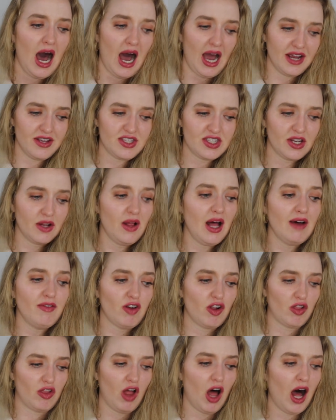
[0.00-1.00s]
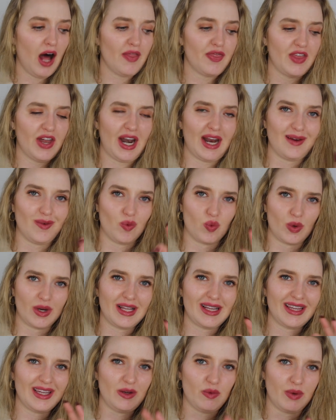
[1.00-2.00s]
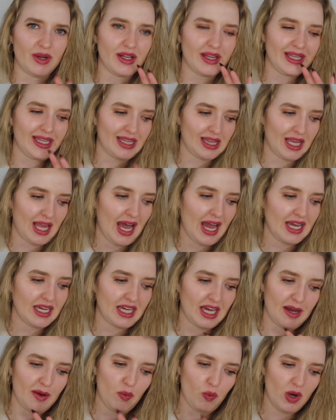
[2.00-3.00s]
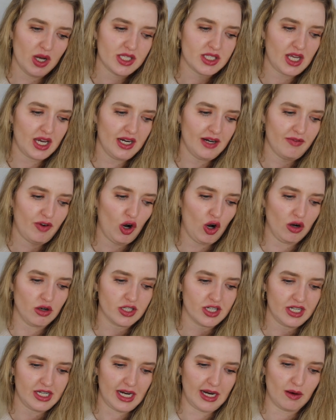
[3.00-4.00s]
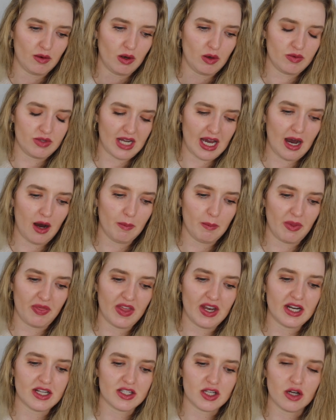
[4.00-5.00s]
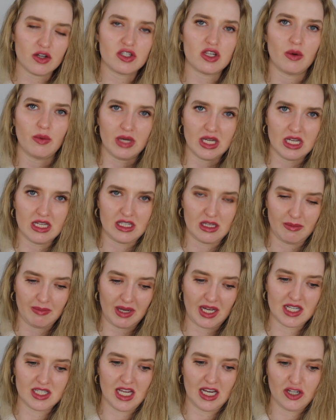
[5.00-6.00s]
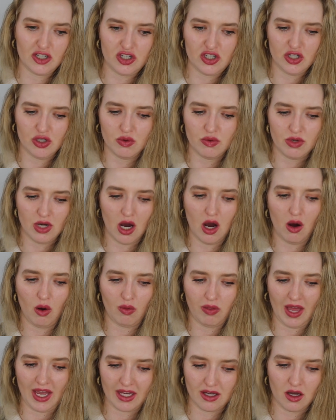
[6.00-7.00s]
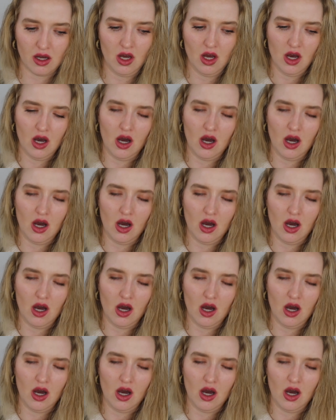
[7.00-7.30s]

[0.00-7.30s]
I still have a lot that I really, really like. It was kind of hard to narrow down, but then it's also easy because I do know, like,